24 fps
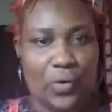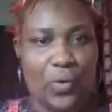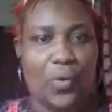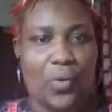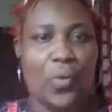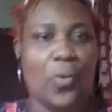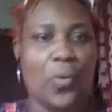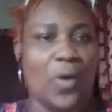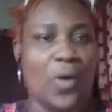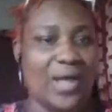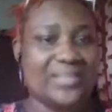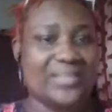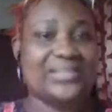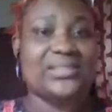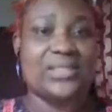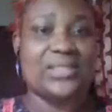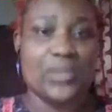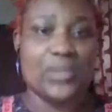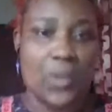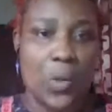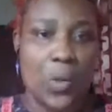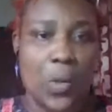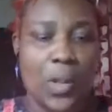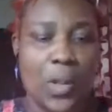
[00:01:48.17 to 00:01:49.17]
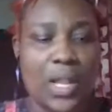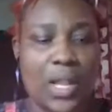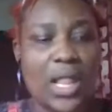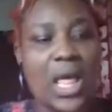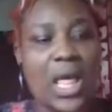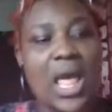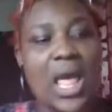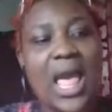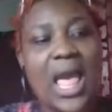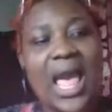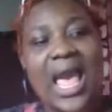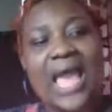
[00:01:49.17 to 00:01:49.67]
what's and all.
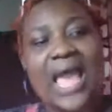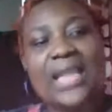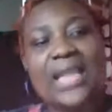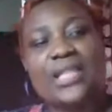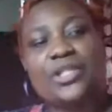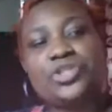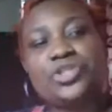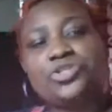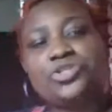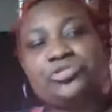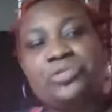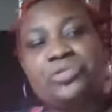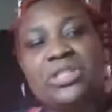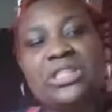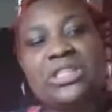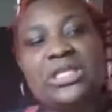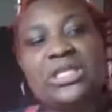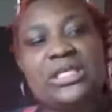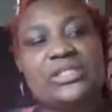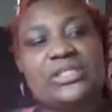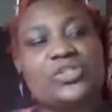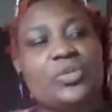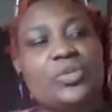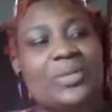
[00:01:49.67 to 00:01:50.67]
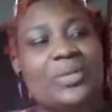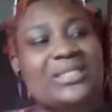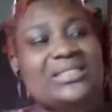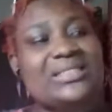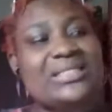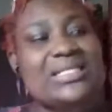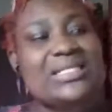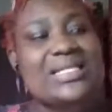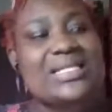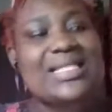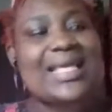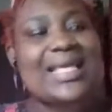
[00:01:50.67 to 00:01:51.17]
And the truth is, no
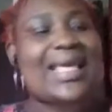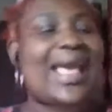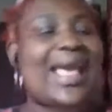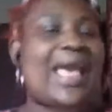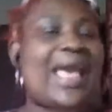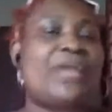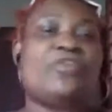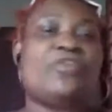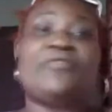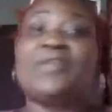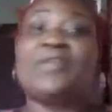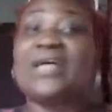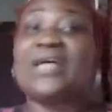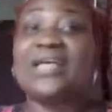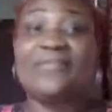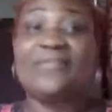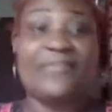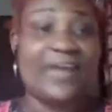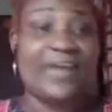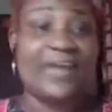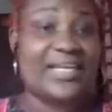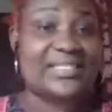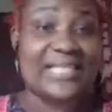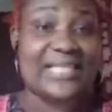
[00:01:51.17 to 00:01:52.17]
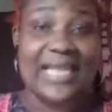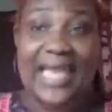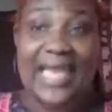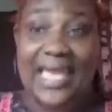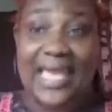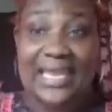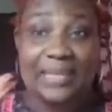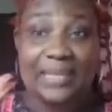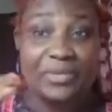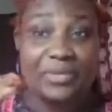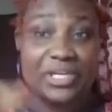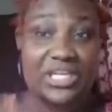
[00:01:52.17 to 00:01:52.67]
matter the kind of advice that
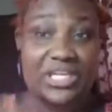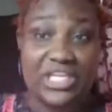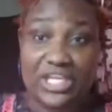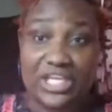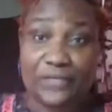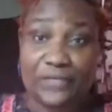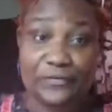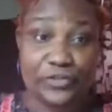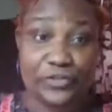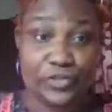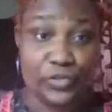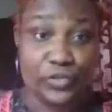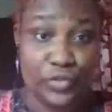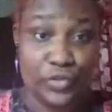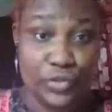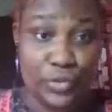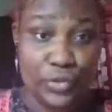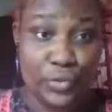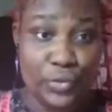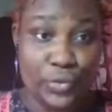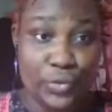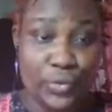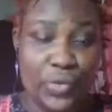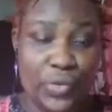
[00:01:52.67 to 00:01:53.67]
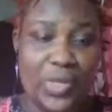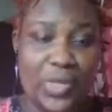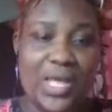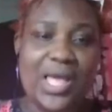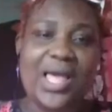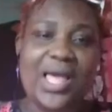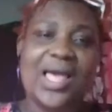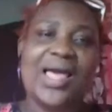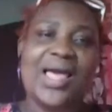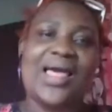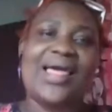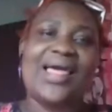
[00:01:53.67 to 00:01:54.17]
anybody gives to you,
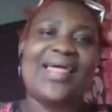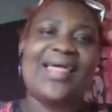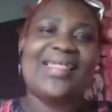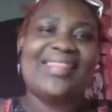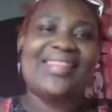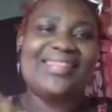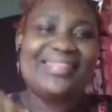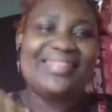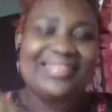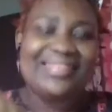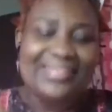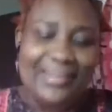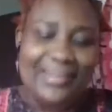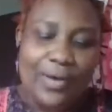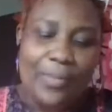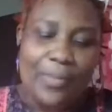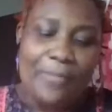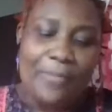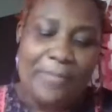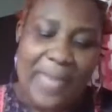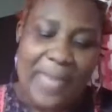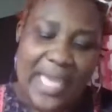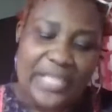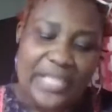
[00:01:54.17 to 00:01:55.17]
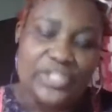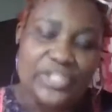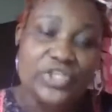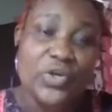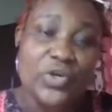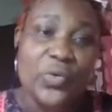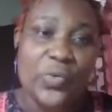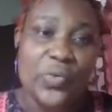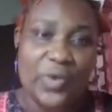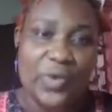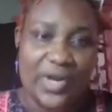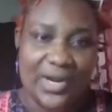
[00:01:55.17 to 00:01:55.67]
the major
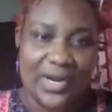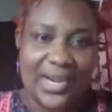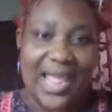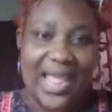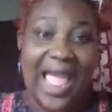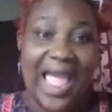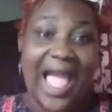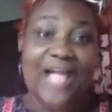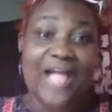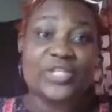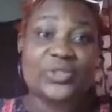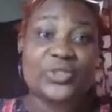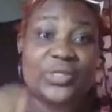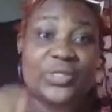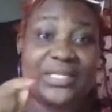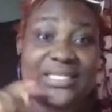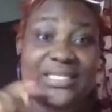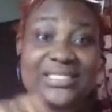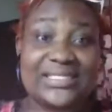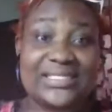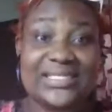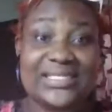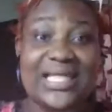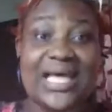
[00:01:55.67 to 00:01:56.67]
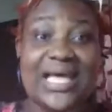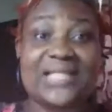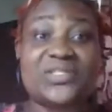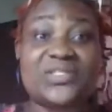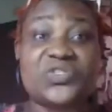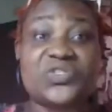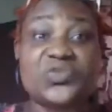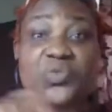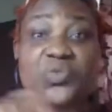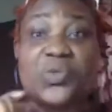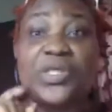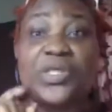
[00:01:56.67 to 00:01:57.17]
work actually
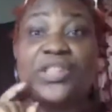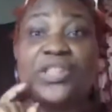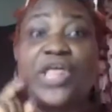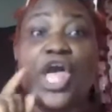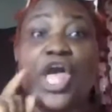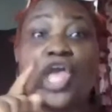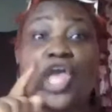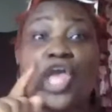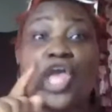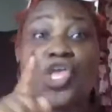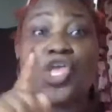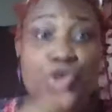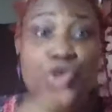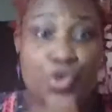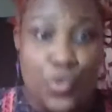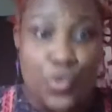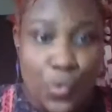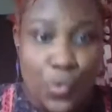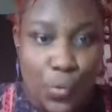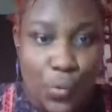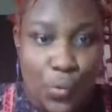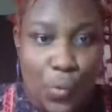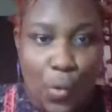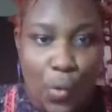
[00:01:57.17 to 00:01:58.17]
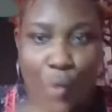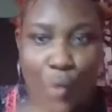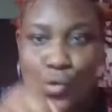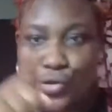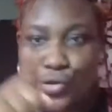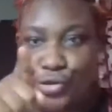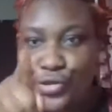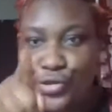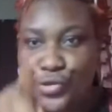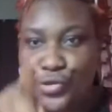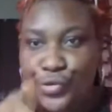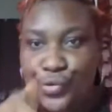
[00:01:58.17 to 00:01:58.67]
starts with you.
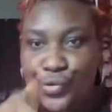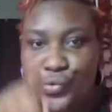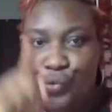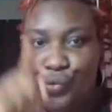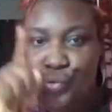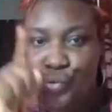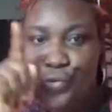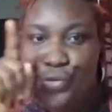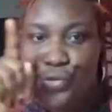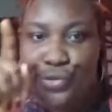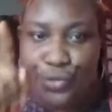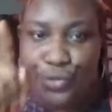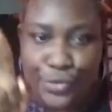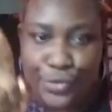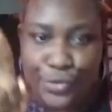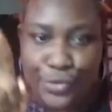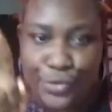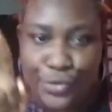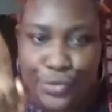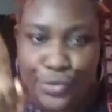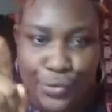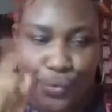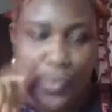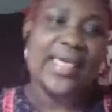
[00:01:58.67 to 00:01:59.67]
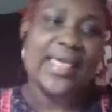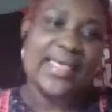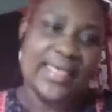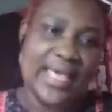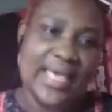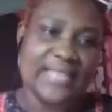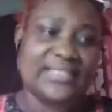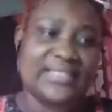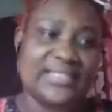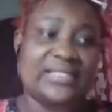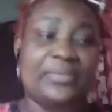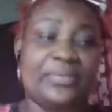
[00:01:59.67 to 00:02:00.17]
You, you.
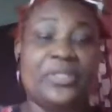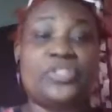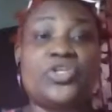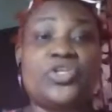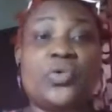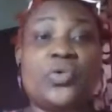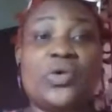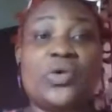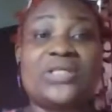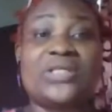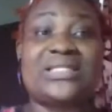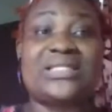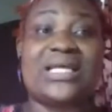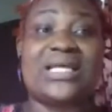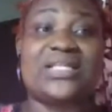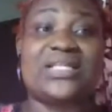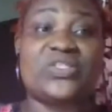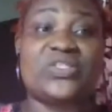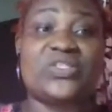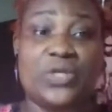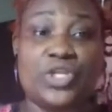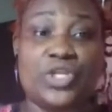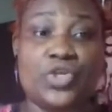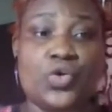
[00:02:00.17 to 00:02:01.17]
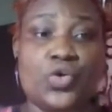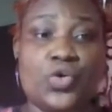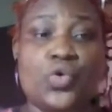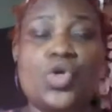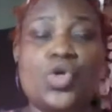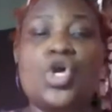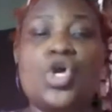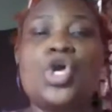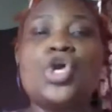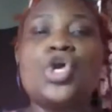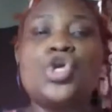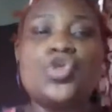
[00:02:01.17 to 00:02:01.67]
Yes, the major work starts with you.
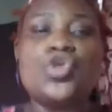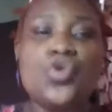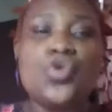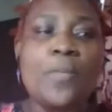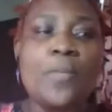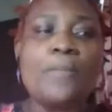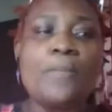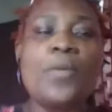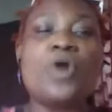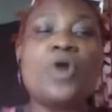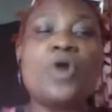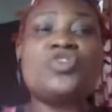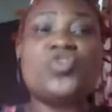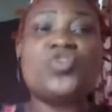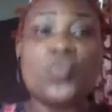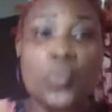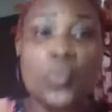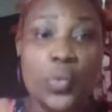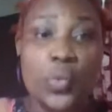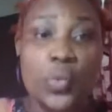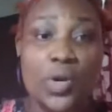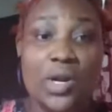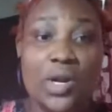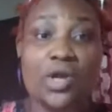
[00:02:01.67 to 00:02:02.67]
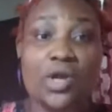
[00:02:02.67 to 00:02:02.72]
You must work